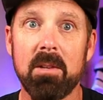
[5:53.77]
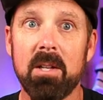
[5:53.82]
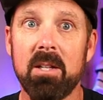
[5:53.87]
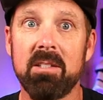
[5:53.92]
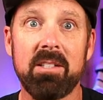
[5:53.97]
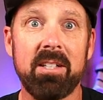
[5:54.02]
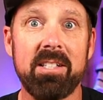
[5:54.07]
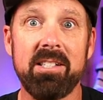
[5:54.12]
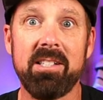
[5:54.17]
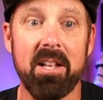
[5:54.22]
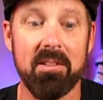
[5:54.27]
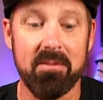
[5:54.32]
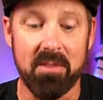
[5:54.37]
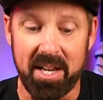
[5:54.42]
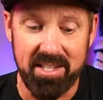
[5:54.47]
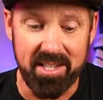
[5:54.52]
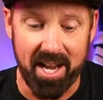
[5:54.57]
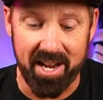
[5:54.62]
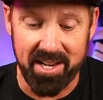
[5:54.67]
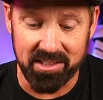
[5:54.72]
Because like I said,
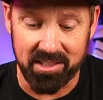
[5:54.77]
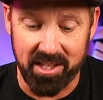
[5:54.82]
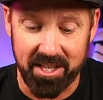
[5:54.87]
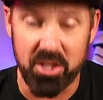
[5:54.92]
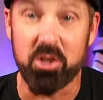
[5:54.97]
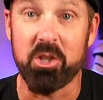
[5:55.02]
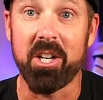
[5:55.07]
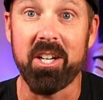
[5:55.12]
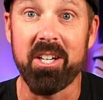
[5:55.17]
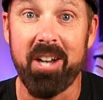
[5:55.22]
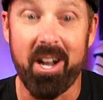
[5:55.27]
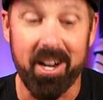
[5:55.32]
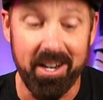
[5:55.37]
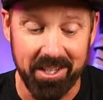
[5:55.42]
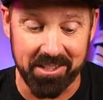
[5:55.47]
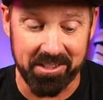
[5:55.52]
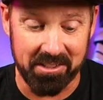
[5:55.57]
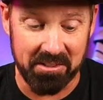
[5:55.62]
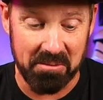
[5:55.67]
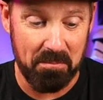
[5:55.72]
they taste like chicken
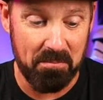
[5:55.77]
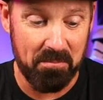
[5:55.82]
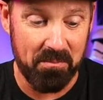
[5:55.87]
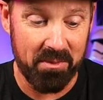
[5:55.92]
nuggets.